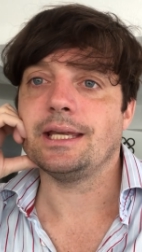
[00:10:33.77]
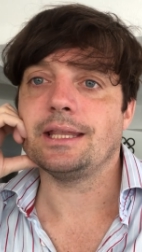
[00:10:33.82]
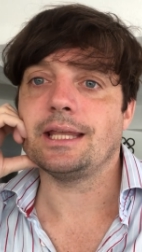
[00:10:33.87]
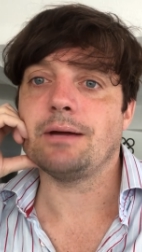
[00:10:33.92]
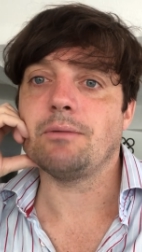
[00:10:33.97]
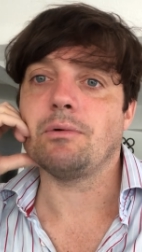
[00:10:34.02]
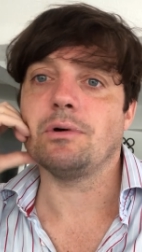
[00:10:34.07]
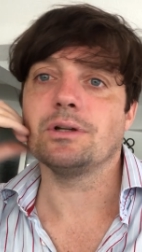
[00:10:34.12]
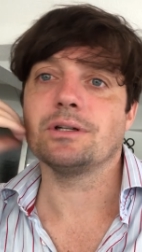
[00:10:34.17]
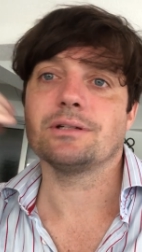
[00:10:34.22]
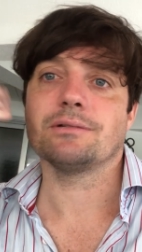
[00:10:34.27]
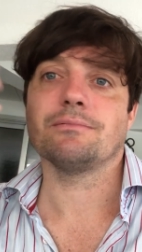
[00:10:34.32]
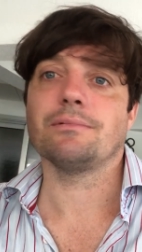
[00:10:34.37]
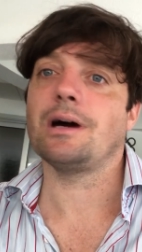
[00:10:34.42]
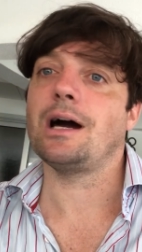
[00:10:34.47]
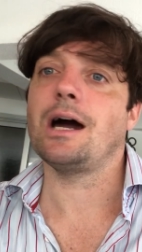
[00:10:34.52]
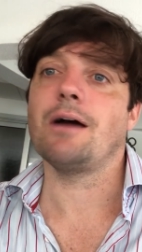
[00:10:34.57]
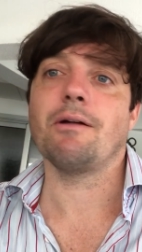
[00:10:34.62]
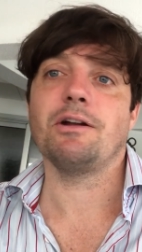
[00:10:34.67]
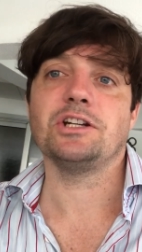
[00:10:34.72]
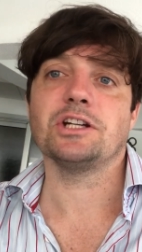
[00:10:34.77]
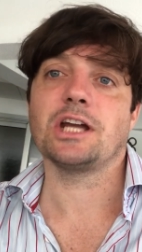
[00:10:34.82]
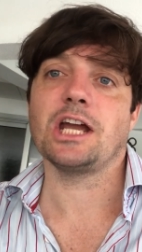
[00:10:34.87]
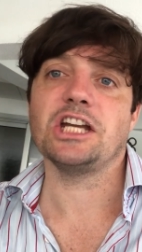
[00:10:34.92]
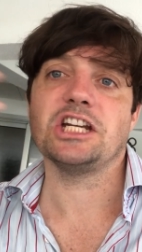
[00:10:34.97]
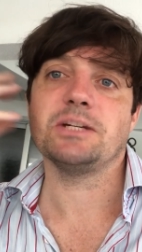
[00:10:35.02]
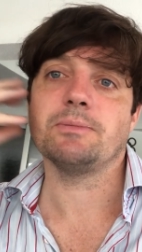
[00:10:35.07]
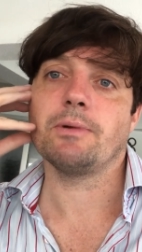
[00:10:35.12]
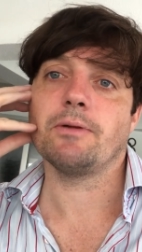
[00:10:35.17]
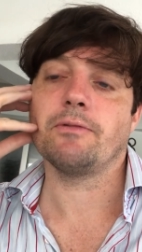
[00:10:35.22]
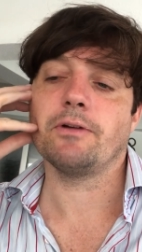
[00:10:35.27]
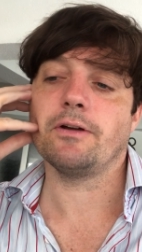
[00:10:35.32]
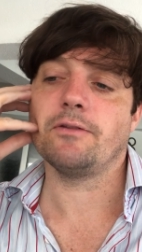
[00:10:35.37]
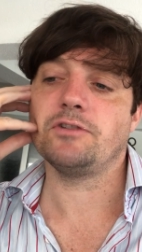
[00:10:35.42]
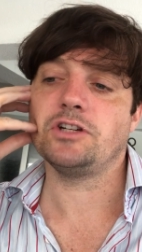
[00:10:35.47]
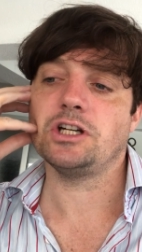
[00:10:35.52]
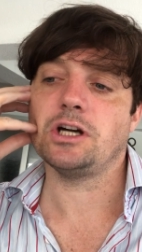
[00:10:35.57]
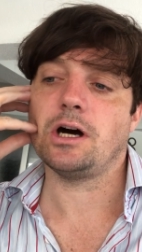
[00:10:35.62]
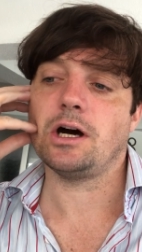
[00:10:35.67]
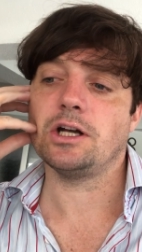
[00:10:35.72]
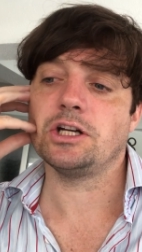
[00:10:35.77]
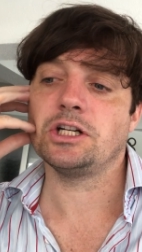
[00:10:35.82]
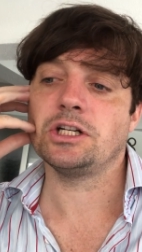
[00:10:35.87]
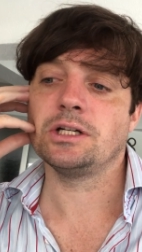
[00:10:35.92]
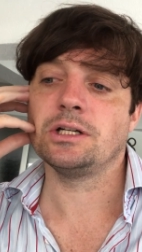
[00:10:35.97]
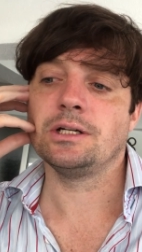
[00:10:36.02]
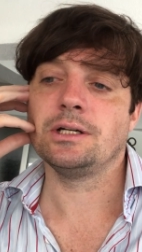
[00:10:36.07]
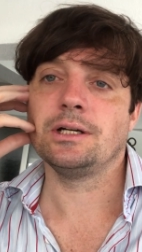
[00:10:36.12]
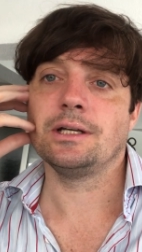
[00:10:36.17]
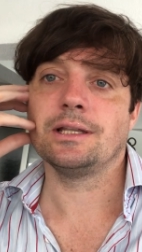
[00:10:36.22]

They want higher education to be free of charge.